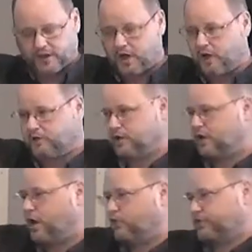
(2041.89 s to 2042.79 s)
go the
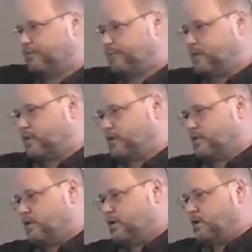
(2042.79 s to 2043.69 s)
goat.
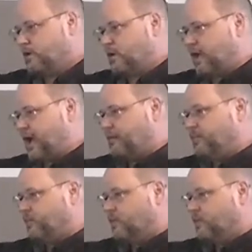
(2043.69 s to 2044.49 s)
Okay?